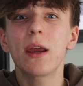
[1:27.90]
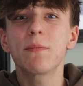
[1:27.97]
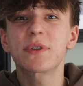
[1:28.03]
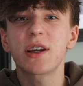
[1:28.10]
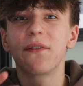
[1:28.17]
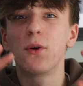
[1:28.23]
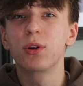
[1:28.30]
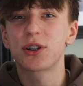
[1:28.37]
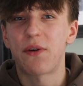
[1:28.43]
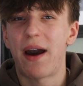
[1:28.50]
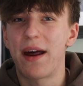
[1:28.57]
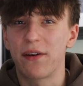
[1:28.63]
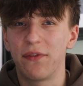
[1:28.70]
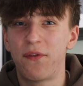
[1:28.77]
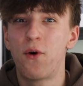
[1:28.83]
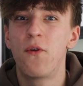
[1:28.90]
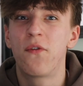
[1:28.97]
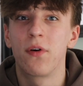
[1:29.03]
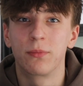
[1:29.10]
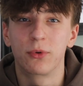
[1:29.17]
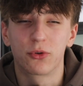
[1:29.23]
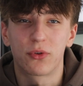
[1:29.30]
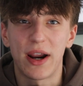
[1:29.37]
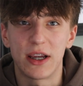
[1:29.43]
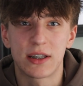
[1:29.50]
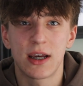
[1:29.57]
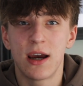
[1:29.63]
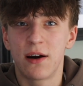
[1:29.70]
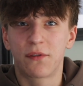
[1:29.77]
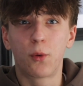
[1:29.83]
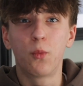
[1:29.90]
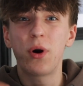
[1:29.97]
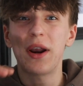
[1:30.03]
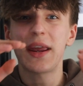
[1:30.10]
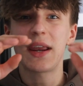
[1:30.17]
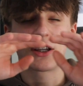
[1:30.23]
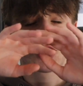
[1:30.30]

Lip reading: have also had a fall from grace, from winning